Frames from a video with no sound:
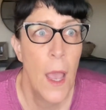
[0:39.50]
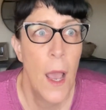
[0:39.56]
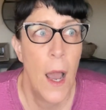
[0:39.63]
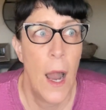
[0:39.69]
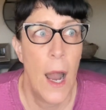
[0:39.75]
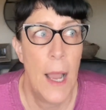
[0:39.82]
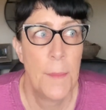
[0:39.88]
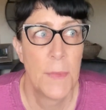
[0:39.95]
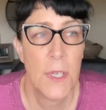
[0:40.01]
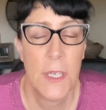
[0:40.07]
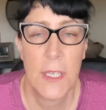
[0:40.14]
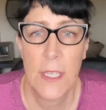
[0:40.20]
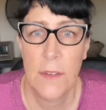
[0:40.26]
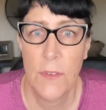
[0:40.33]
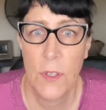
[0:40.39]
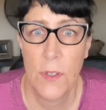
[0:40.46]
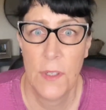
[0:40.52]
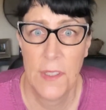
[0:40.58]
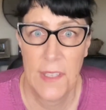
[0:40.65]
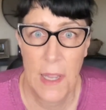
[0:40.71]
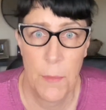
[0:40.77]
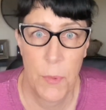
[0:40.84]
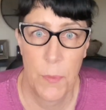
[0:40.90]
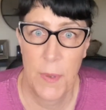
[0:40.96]
I'm going to give you a
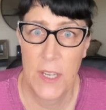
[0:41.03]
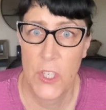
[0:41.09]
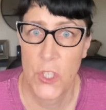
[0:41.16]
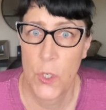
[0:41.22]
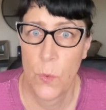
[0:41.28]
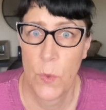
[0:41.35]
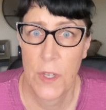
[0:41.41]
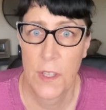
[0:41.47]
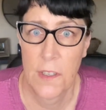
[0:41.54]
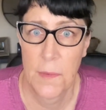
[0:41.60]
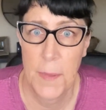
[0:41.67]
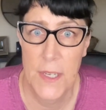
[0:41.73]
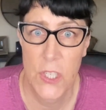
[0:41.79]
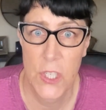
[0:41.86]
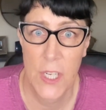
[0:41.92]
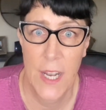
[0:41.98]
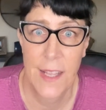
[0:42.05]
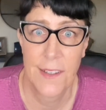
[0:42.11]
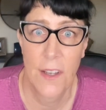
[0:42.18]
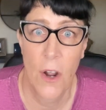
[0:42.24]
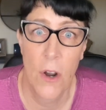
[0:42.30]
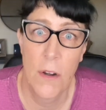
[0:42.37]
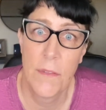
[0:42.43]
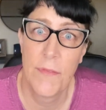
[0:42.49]
sample patient where this patient has
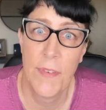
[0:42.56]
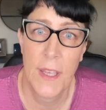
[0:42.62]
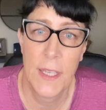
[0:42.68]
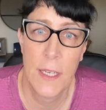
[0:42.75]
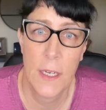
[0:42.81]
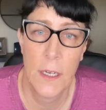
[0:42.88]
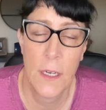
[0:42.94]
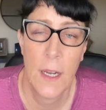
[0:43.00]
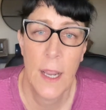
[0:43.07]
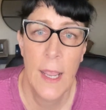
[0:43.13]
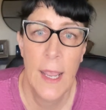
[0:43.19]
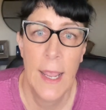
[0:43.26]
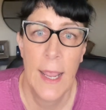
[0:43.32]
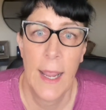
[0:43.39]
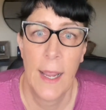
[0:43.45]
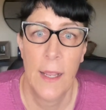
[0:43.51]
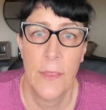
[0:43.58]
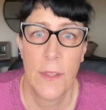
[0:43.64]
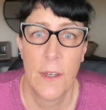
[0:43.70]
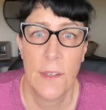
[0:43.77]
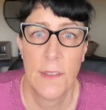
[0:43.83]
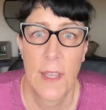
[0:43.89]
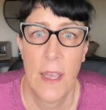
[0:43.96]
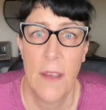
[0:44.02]
heart failure and
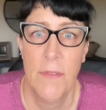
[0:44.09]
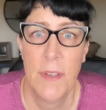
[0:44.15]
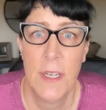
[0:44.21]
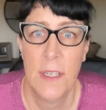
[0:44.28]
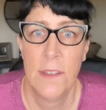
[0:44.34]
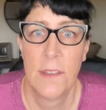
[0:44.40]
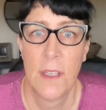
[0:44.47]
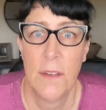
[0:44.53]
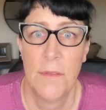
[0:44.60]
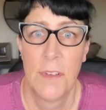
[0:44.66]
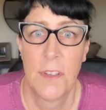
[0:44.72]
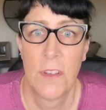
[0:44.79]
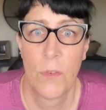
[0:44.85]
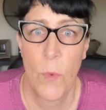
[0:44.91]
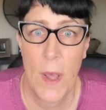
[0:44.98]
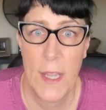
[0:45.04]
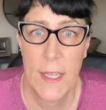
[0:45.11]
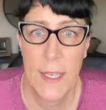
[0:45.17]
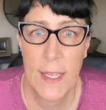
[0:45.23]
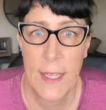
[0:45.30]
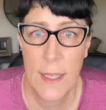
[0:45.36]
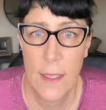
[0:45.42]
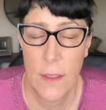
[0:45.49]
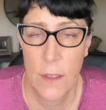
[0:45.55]
there's evidence of swelling
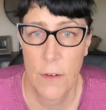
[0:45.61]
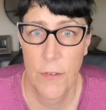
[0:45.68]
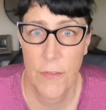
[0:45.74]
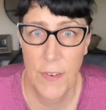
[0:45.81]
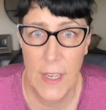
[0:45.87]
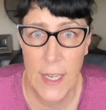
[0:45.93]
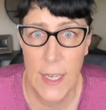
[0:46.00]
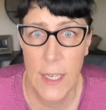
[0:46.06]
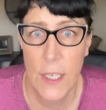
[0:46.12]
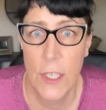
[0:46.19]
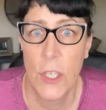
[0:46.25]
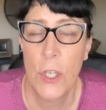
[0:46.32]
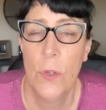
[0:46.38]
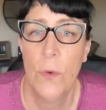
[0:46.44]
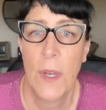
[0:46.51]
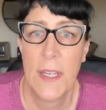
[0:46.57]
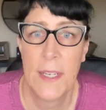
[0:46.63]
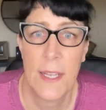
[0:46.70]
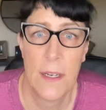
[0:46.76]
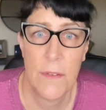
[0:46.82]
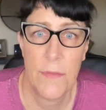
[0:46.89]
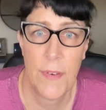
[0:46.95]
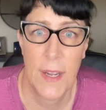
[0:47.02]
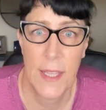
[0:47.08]
in their feet, and you
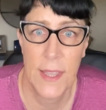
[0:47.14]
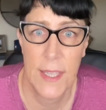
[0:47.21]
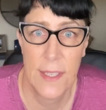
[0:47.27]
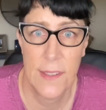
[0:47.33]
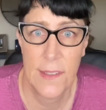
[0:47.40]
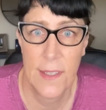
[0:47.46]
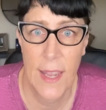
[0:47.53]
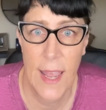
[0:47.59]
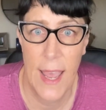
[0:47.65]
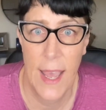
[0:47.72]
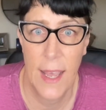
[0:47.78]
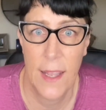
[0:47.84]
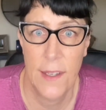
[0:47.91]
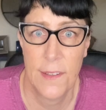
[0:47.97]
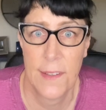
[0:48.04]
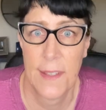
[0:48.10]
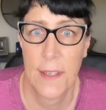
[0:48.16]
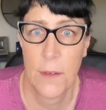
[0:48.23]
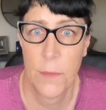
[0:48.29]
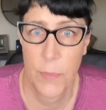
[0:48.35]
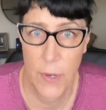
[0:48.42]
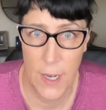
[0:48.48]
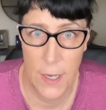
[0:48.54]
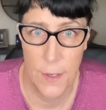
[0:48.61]
identified this as their
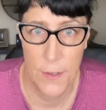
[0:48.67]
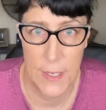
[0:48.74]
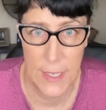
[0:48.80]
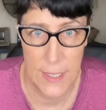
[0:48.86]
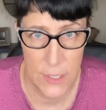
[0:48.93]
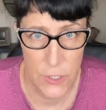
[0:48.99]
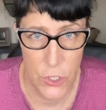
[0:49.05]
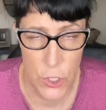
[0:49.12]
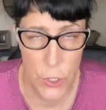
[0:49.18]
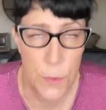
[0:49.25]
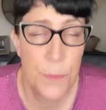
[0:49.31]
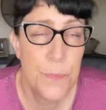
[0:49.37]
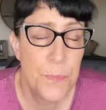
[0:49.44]
priority issue.